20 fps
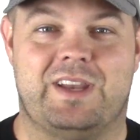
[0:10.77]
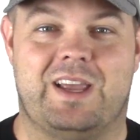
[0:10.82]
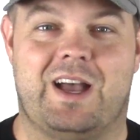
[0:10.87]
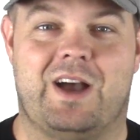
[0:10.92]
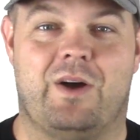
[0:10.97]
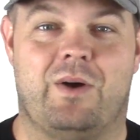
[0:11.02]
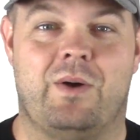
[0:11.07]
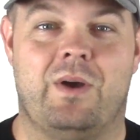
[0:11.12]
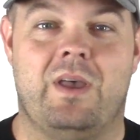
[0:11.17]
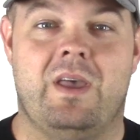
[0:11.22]

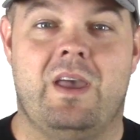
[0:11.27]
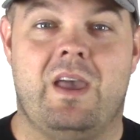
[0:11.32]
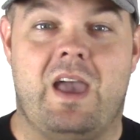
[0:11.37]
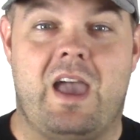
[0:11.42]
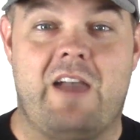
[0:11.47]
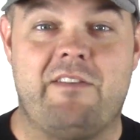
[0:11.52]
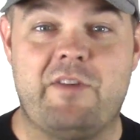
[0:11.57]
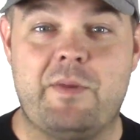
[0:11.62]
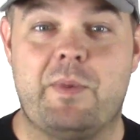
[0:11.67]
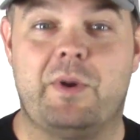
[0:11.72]
Now,
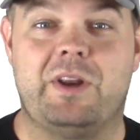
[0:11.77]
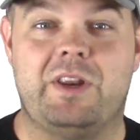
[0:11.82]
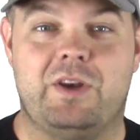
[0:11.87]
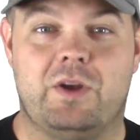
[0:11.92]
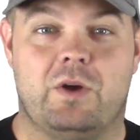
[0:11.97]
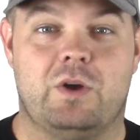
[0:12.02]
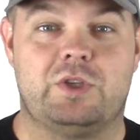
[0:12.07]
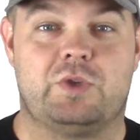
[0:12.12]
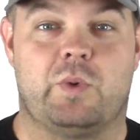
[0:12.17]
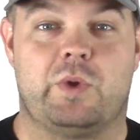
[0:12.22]
everybody
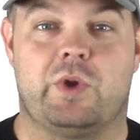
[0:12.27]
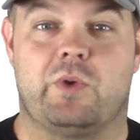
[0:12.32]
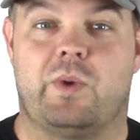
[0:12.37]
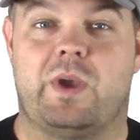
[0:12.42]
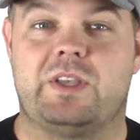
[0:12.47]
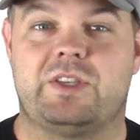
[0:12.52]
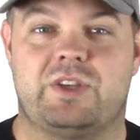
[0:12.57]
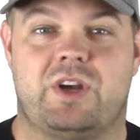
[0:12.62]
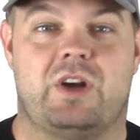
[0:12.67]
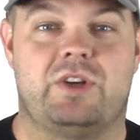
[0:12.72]
knows that when you're
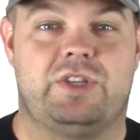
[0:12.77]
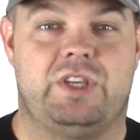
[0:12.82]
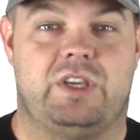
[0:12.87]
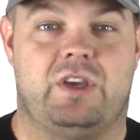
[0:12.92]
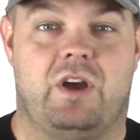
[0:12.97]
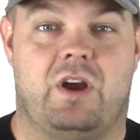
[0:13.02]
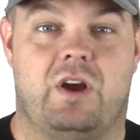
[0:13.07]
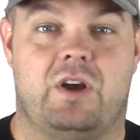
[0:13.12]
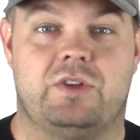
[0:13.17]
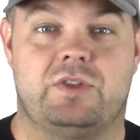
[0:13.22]
racing RC
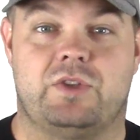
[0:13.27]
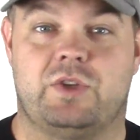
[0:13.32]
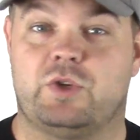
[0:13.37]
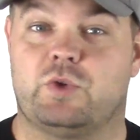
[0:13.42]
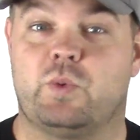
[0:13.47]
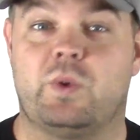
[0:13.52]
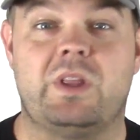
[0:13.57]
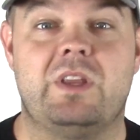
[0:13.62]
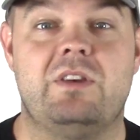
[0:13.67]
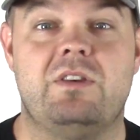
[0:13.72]
cars, there's
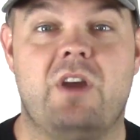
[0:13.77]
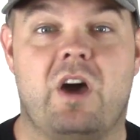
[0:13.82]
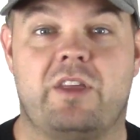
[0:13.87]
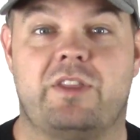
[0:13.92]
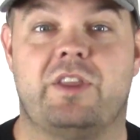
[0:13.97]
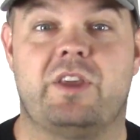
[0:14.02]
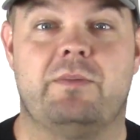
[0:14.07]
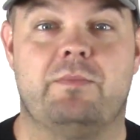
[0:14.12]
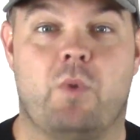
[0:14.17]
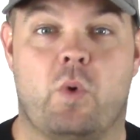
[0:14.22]
really
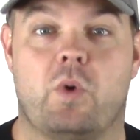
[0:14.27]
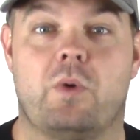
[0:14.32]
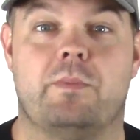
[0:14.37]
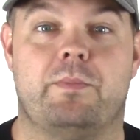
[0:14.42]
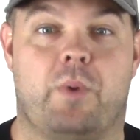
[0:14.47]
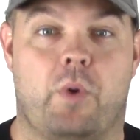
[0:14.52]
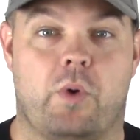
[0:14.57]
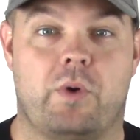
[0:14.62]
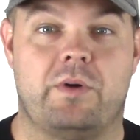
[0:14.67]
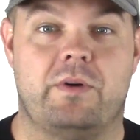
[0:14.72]
nothing more
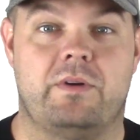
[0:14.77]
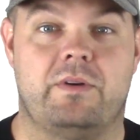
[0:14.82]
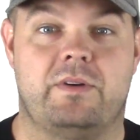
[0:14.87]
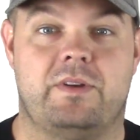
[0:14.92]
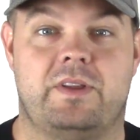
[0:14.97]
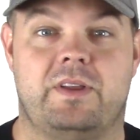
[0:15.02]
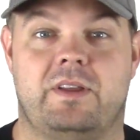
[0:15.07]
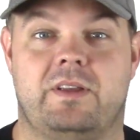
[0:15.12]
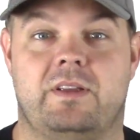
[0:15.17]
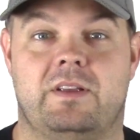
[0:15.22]

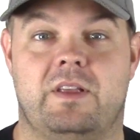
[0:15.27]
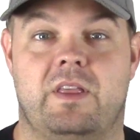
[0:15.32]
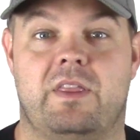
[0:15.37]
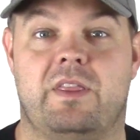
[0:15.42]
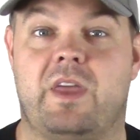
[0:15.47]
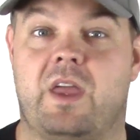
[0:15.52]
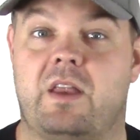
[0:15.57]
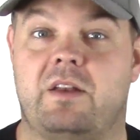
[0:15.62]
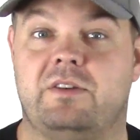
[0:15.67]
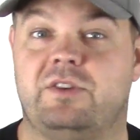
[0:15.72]
important
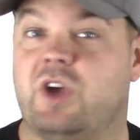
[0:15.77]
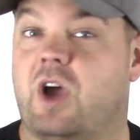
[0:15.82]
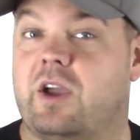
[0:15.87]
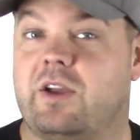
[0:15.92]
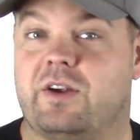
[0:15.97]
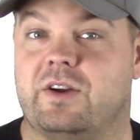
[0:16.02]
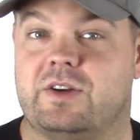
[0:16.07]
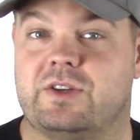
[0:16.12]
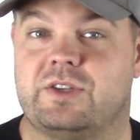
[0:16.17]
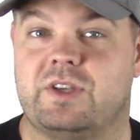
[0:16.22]
than
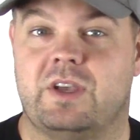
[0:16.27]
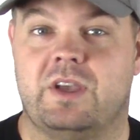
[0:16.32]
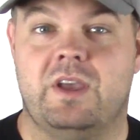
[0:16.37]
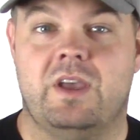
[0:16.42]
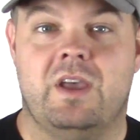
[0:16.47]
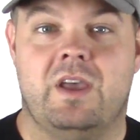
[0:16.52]
tires.